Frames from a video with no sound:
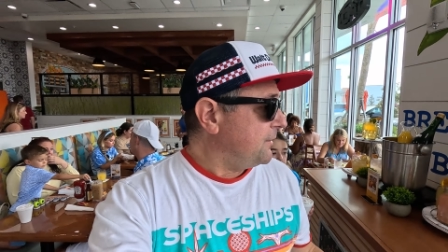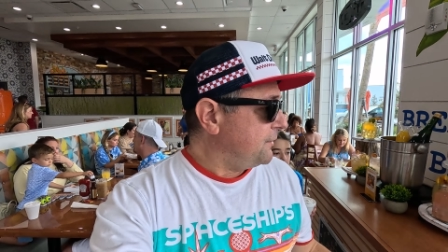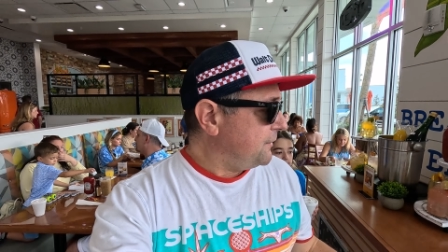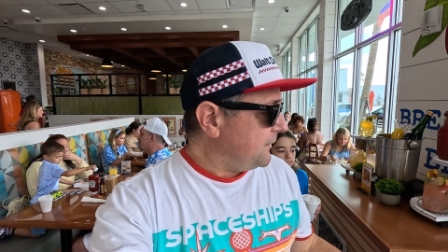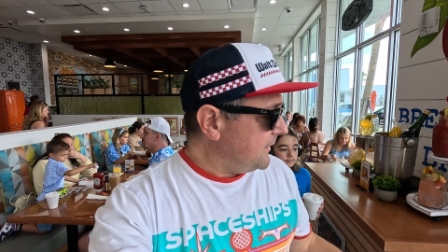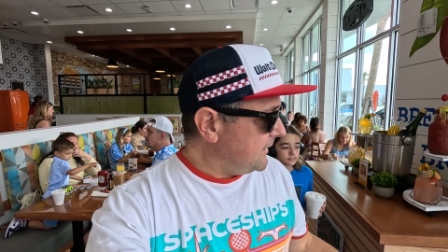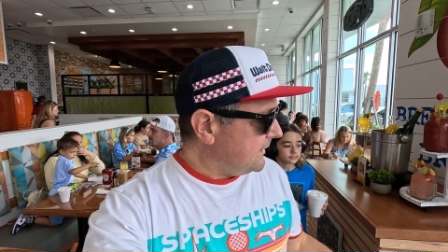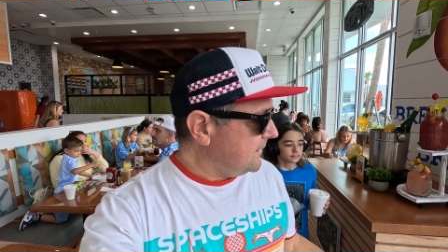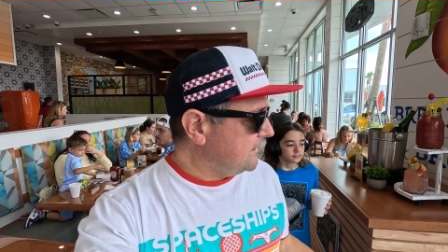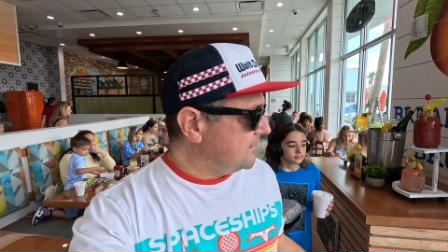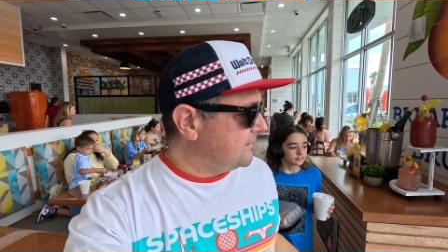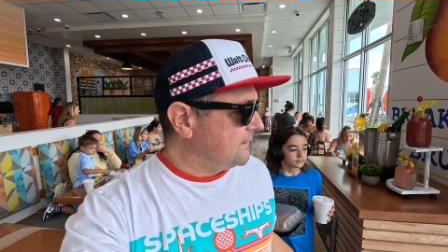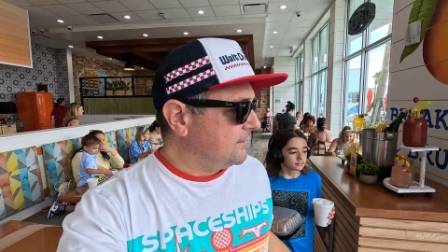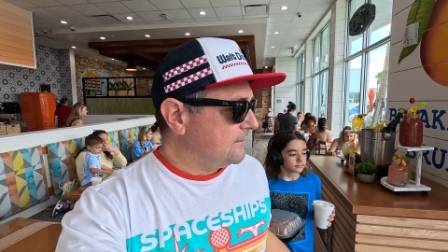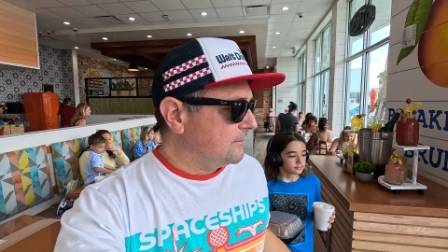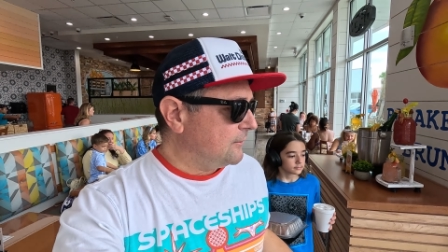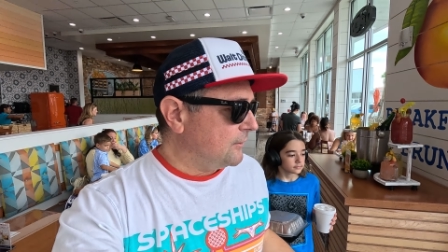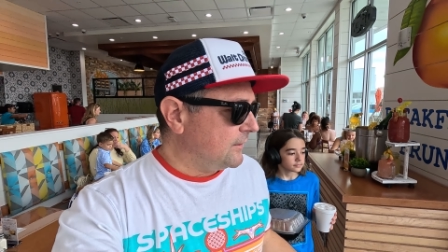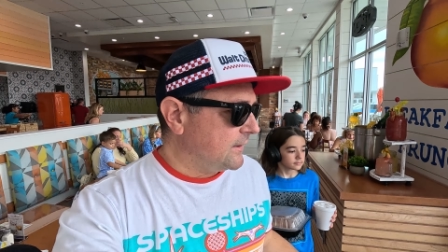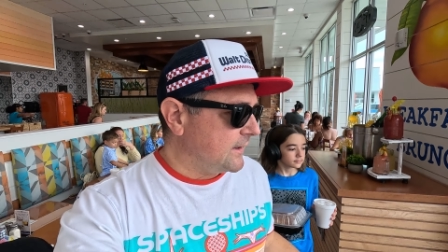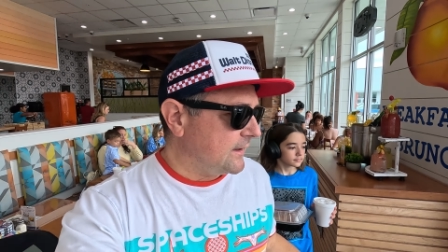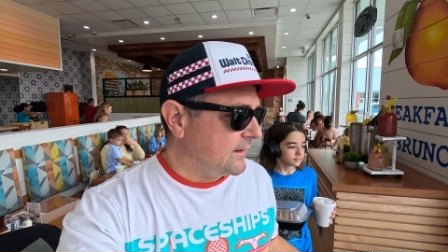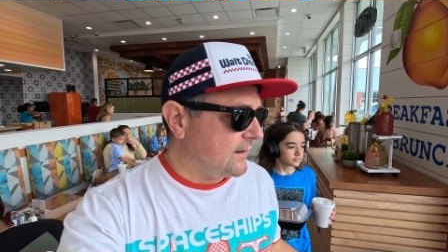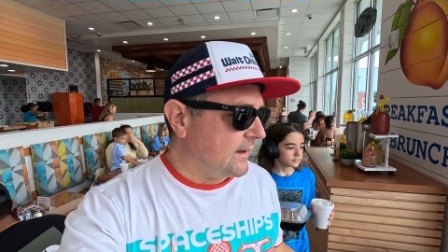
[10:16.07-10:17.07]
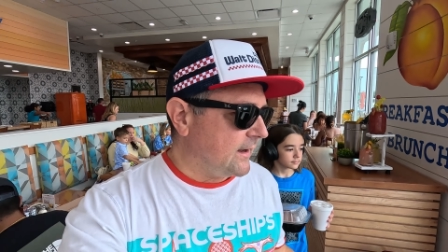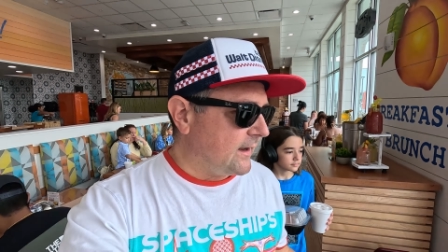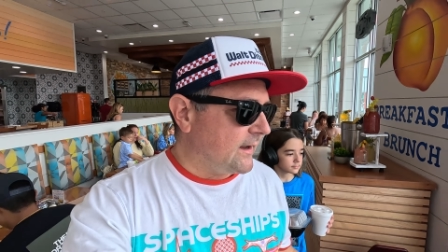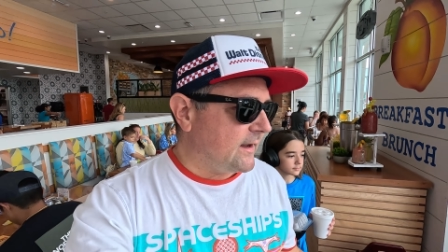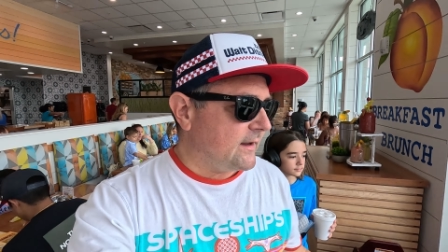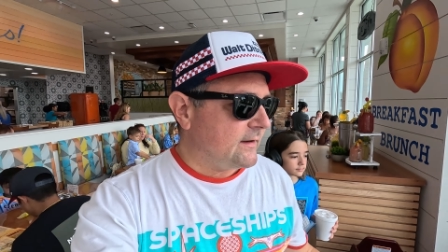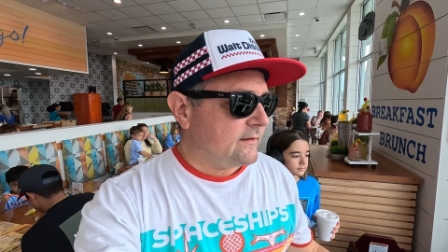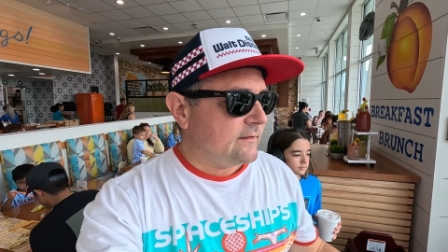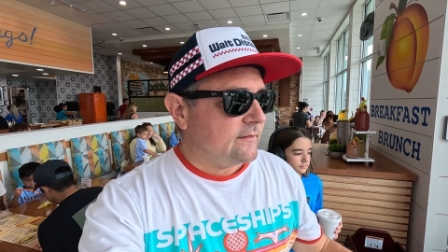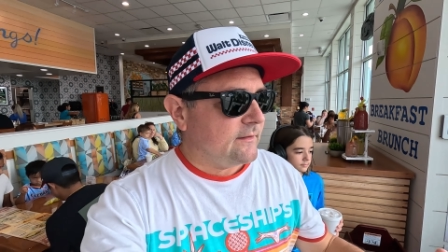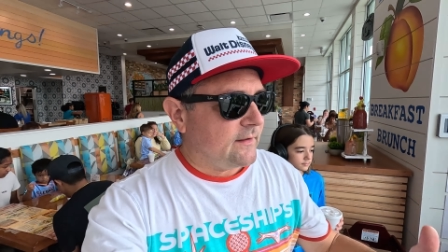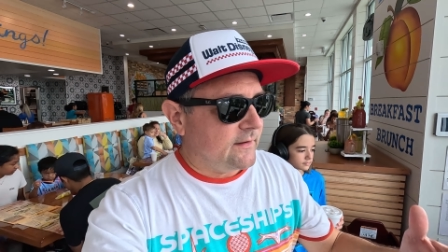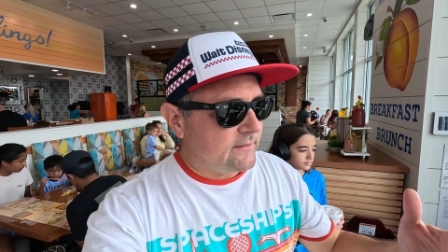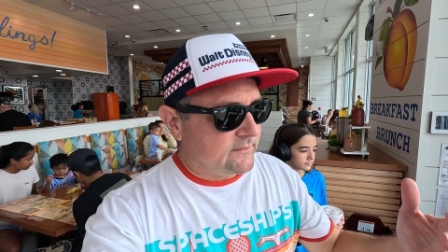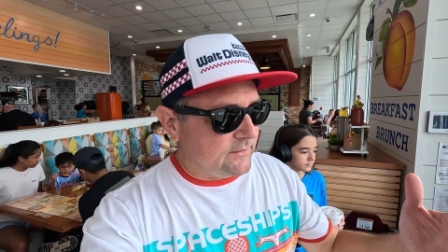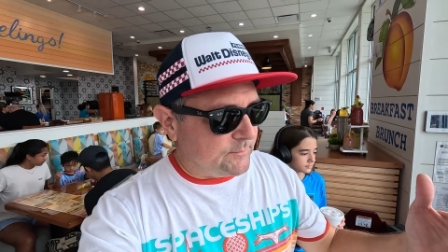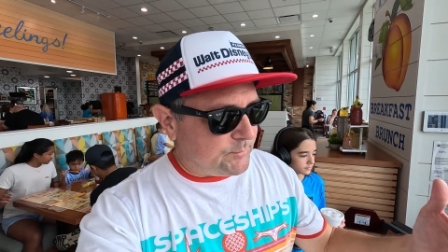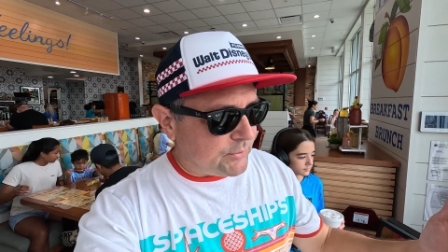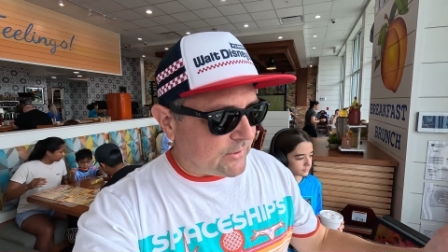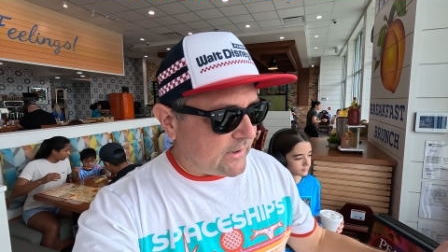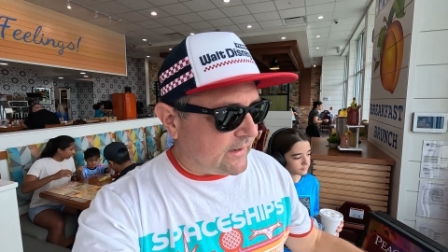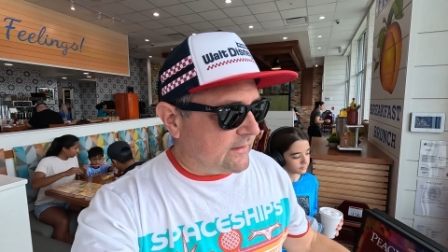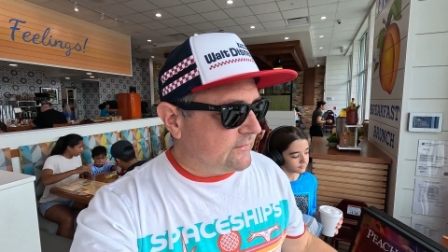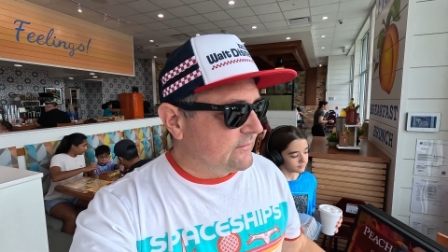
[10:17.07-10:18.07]
think looking at like the
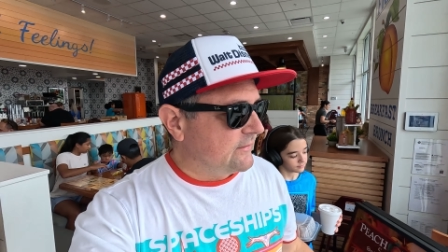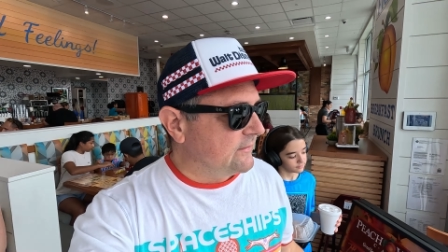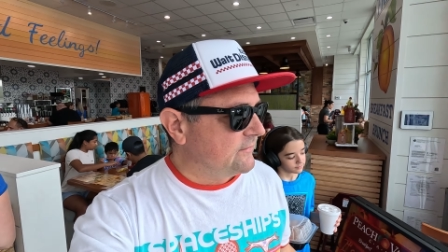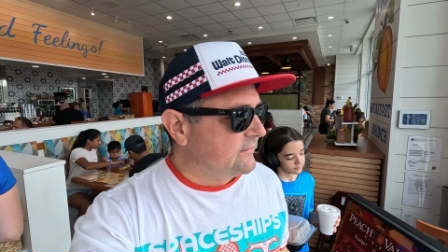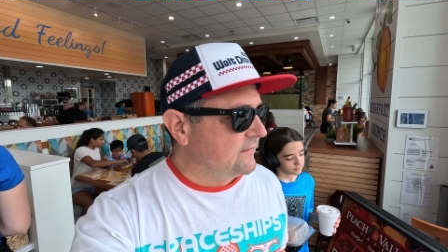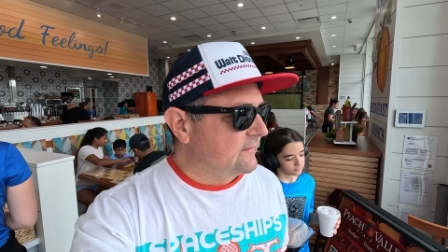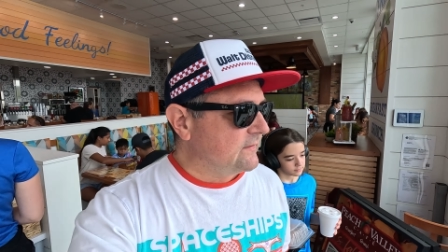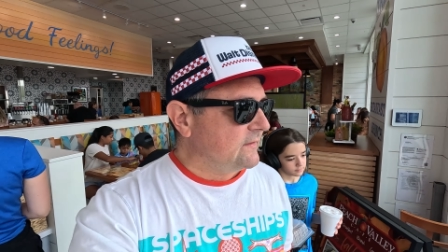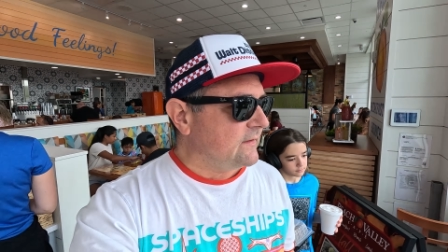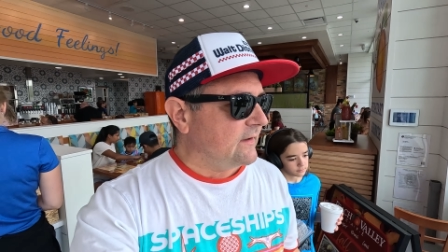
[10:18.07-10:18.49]
prices and